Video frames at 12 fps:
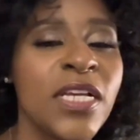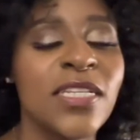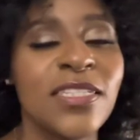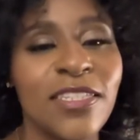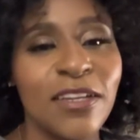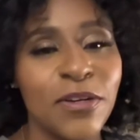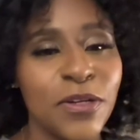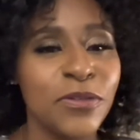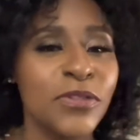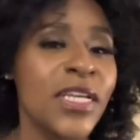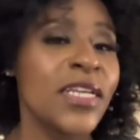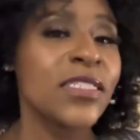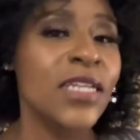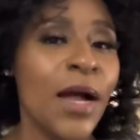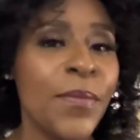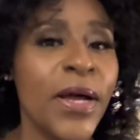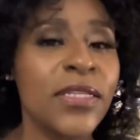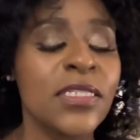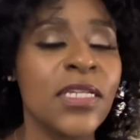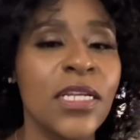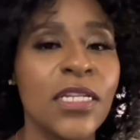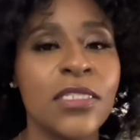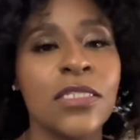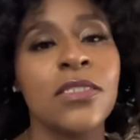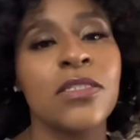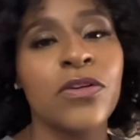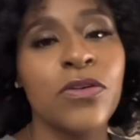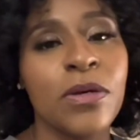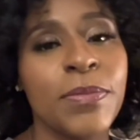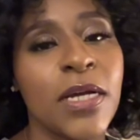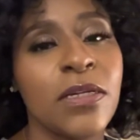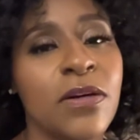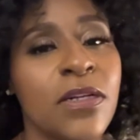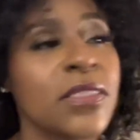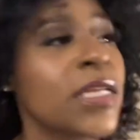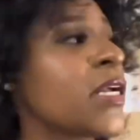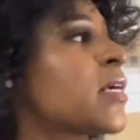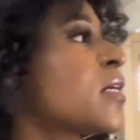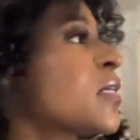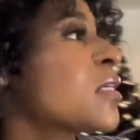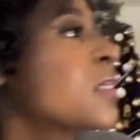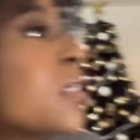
So yes, y'all, I'm about to get into doing my daughter's hair.